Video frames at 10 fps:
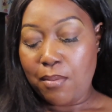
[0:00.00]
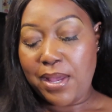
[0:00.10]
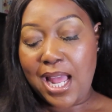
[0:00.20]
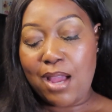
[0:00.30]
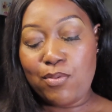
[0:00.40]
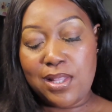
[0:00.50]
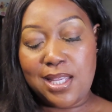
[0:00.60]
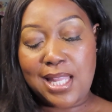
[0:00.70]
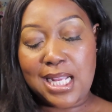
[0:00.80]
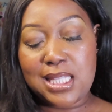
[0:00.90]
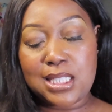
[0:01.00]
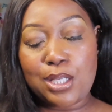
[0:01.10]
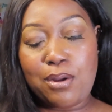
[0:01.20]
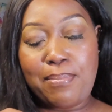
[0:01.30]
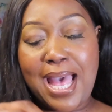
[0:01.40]
But I really like this
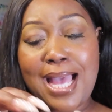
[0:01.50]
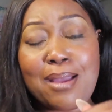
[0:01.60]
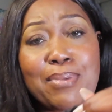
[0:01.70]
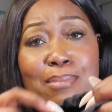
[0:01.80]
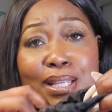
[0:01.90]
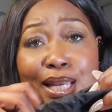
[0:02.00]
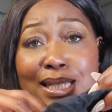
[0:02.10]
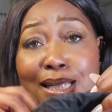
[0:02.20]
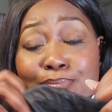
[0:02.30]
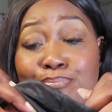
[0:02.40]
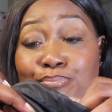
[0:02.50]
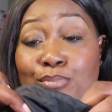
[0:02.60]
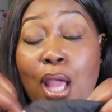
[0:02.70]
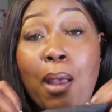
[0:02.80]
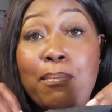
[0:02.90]
little bag. I'm probably going to
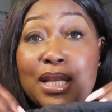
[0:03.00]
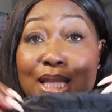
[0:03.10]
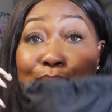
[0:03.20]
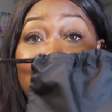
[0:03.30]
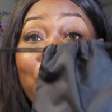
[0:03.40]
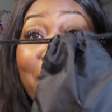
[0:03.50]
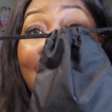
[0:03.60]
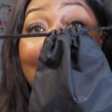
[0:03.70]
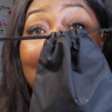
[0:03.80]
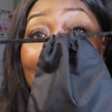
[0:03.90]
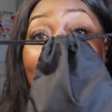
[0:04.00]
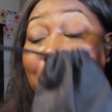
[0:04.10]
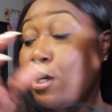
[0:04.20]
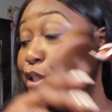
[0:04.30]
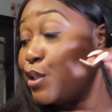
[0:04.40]
put this little bag in my
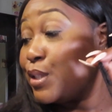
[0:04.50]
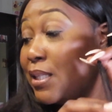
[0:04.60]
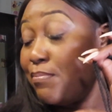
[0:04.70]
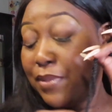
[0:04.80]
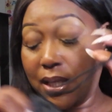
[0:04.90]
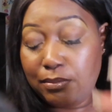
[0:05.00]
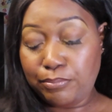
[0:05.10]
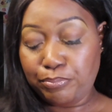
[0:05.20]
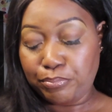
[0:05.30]
purse or something.